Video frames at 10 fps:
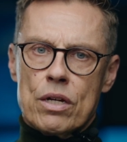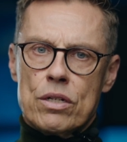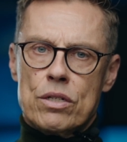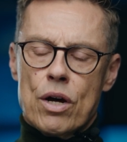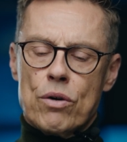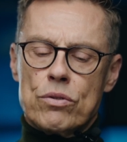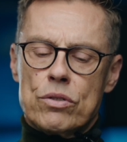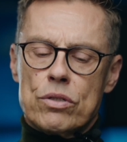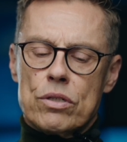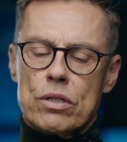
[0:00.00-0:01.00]

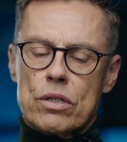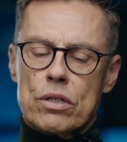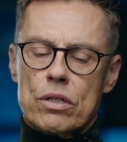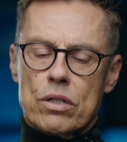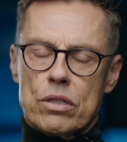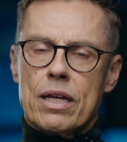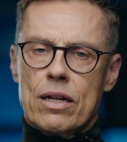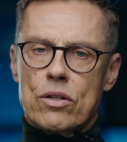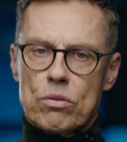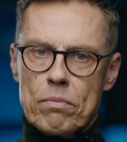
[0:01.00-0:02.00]
don't
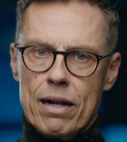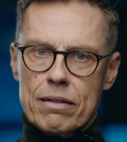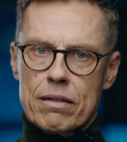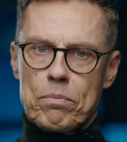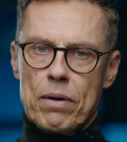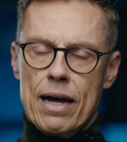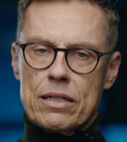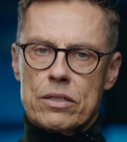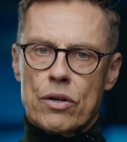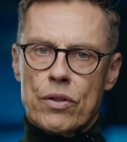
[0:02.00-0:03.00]
continue to multiply,
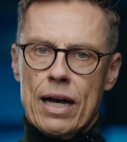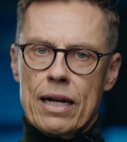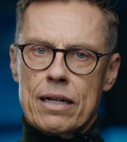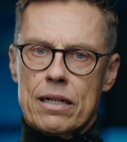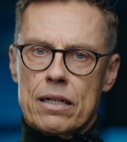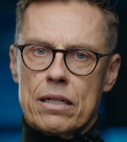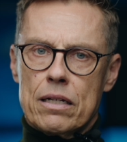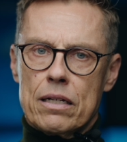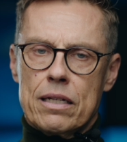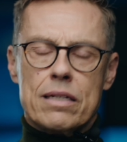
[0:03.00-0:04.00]
so that
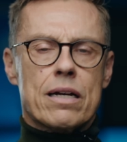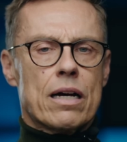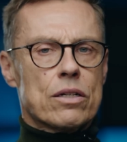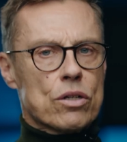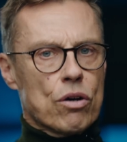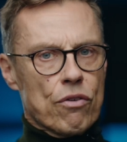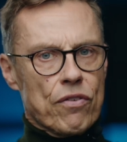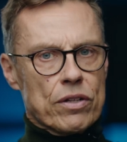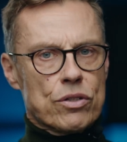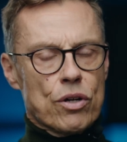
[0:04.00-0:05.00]
these kinds of
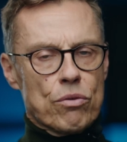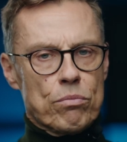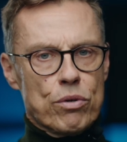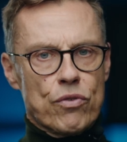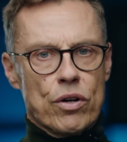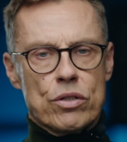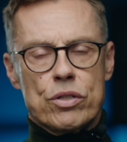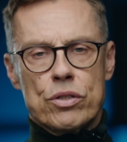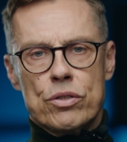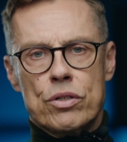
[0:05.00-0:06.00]
conflicts don't move on
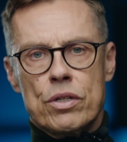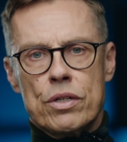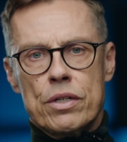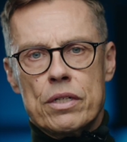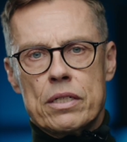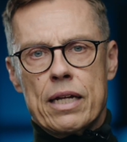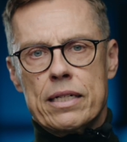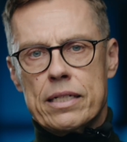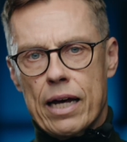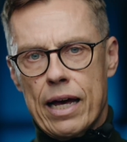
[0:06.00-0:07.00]
to, say,
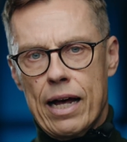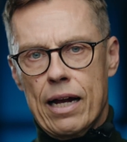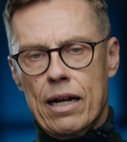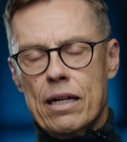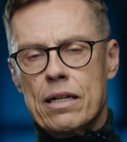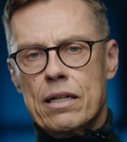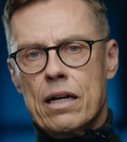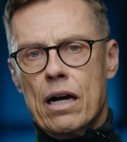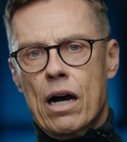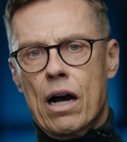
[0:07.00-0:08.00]
Sahel
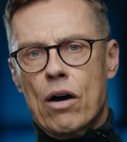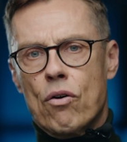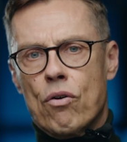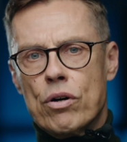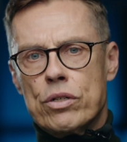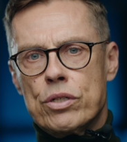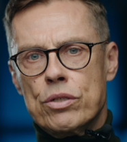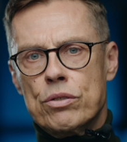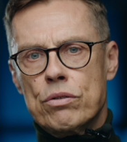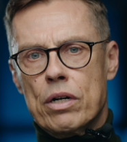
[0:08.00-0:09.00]
or
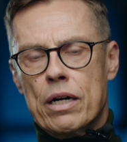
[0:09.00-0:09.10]
to